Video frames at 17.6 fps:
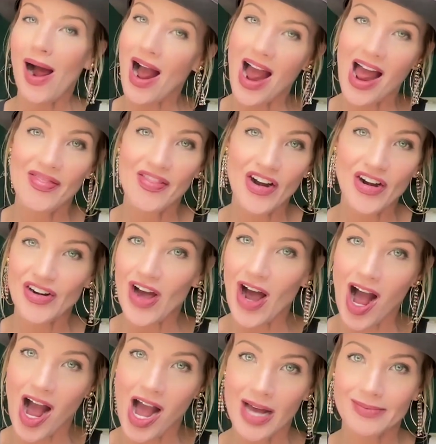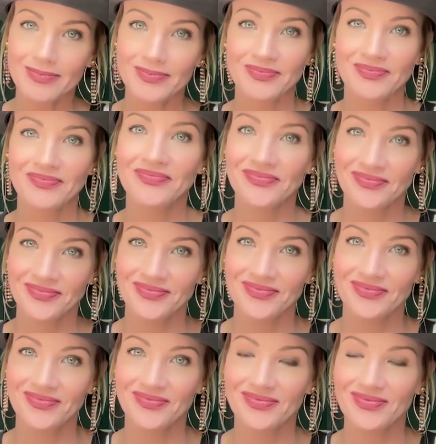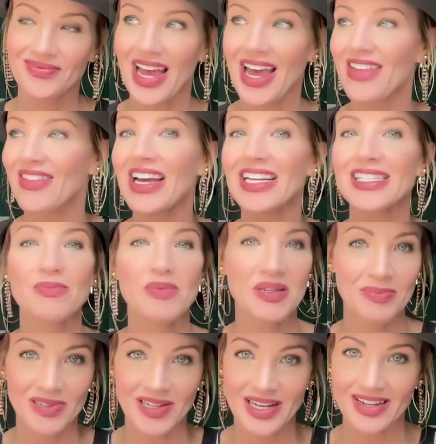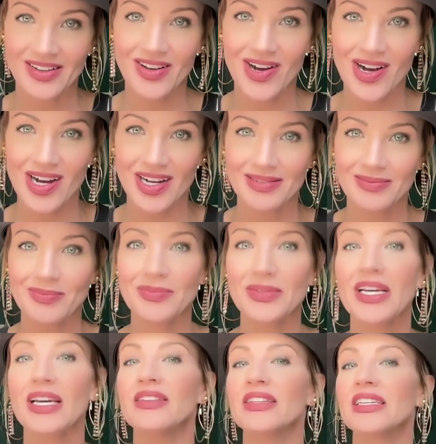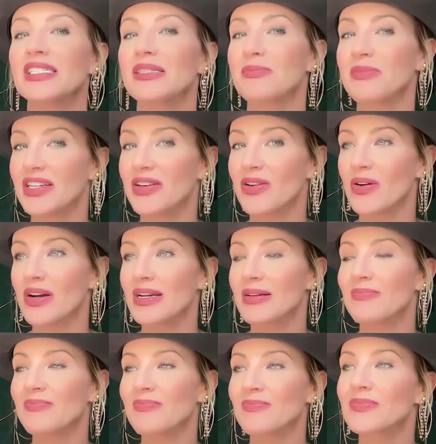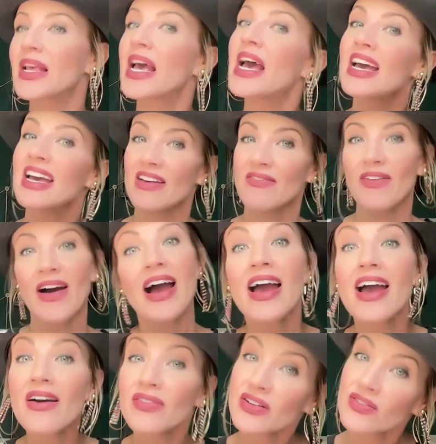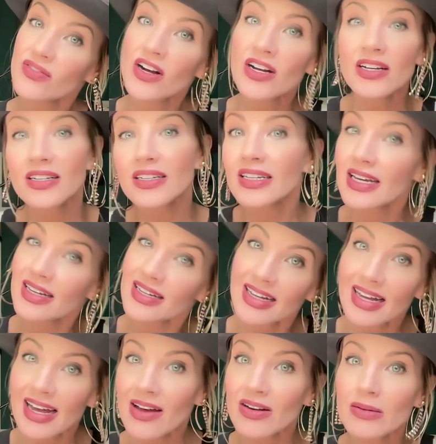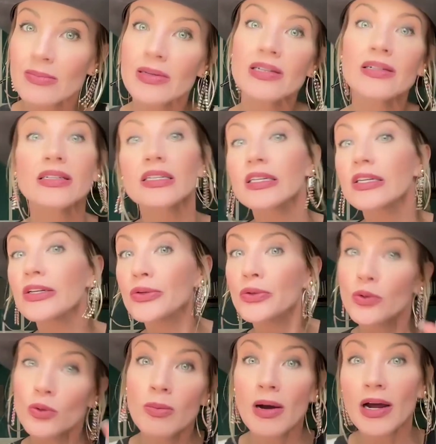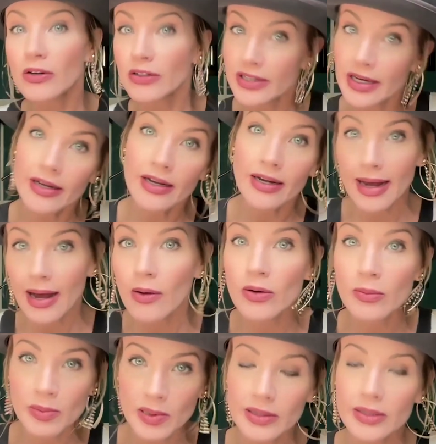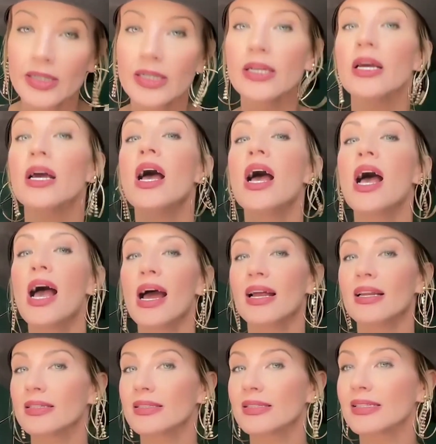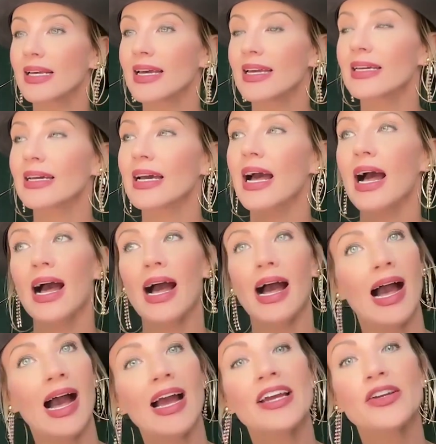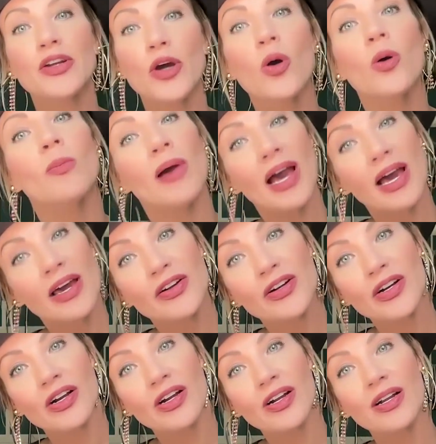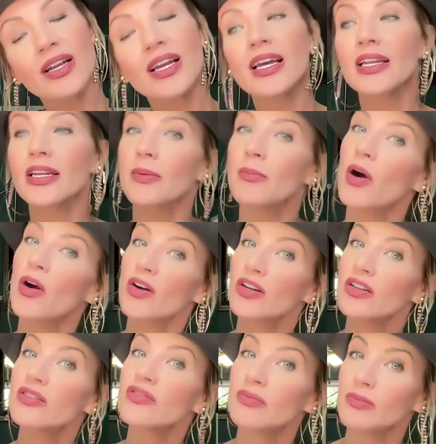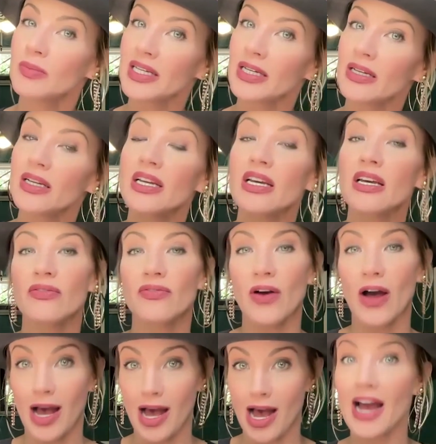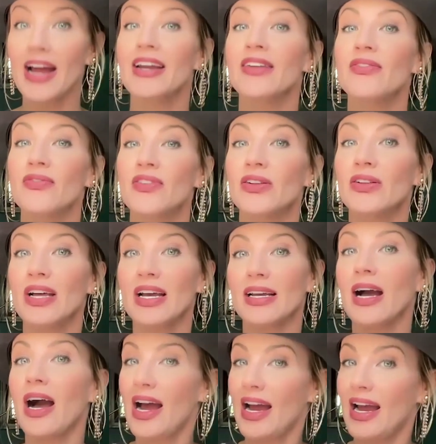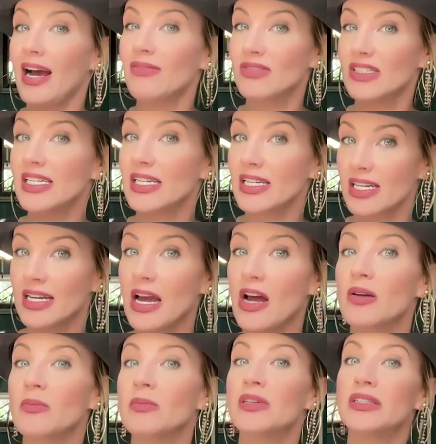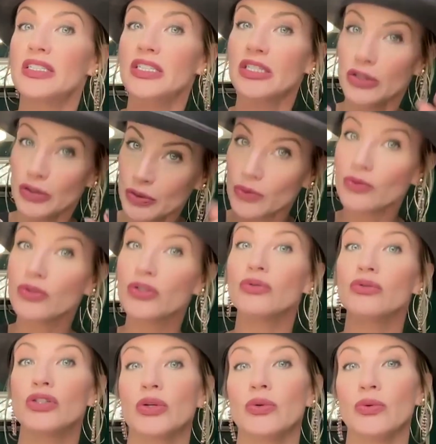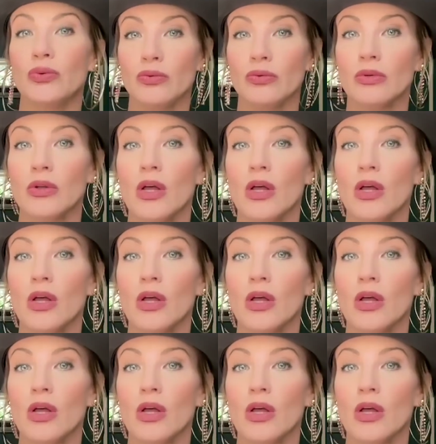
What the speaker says: And they're not. And that's me playing God. And that's me going, if I have to fucking take accountability, you better take accountability. And it's like, I know better. And a part of me, if I feel like I have to take accountability, you do too.